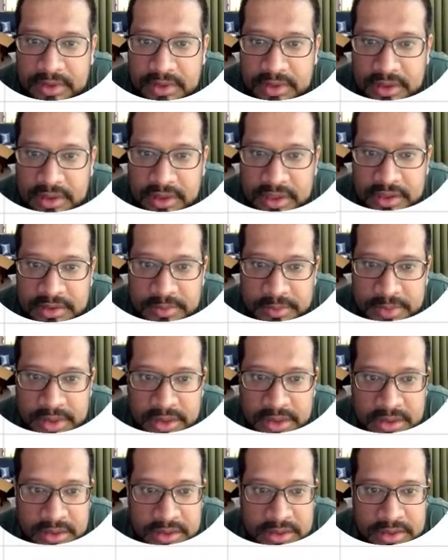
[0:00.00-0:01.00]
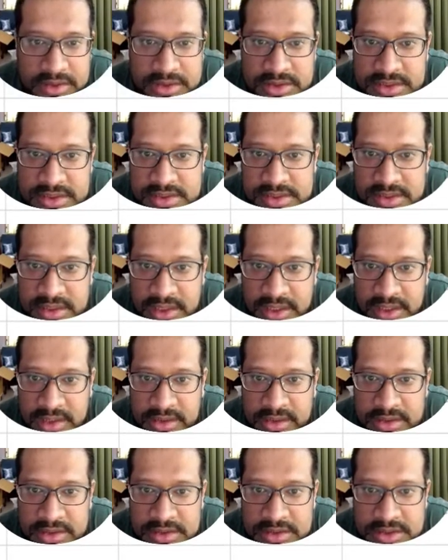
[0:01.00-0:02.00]
Let me just select
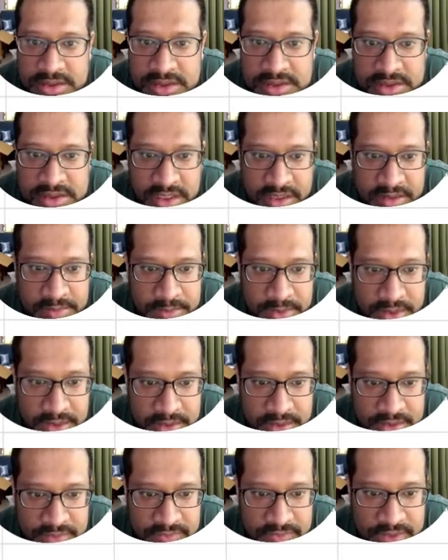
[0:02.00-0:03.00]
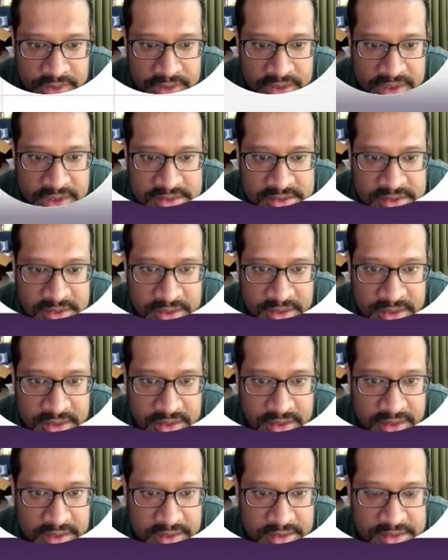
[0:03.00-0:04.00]
this time period for the last 30
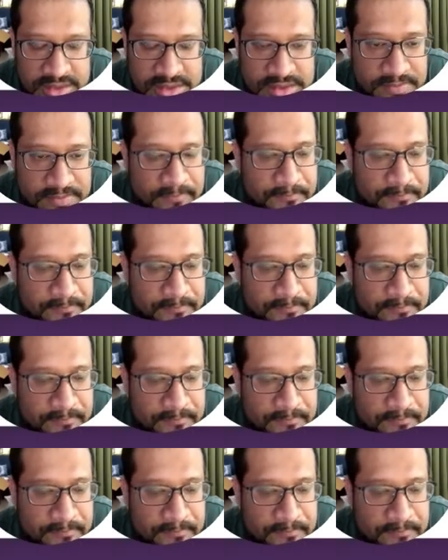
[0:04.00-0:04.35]
days.